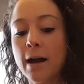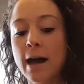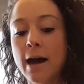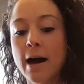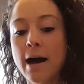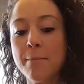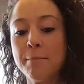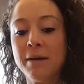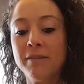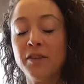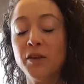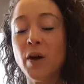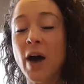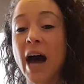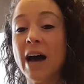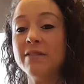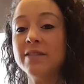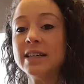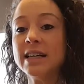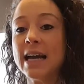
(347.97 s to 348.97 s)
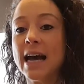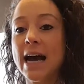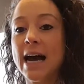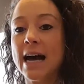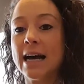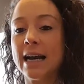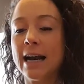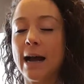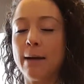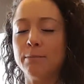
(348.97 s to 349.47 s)
um, if you haven't
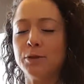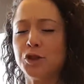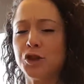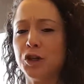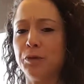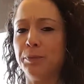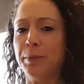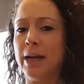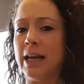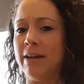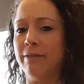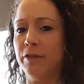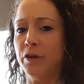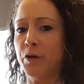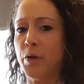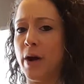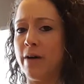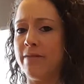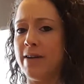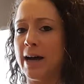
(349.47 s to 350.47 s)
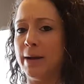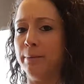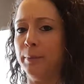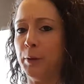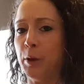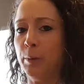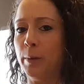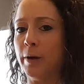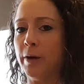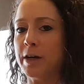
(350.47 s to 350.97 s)
had, I'm sure many of you have had
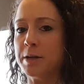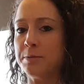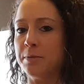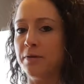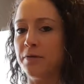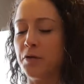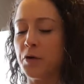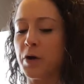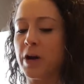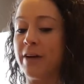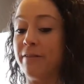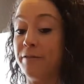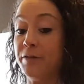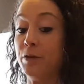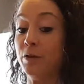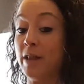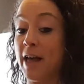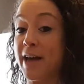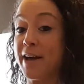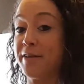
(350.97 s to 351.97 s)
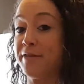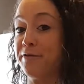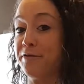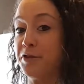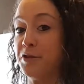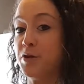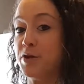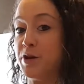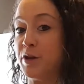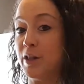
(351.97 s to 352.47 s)
blueberries before if you like
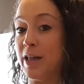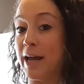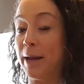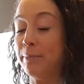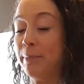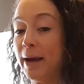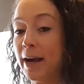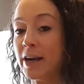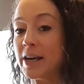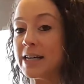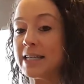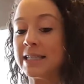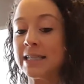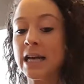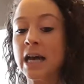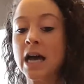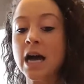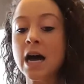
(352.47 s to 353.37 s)
fruit and you like berries.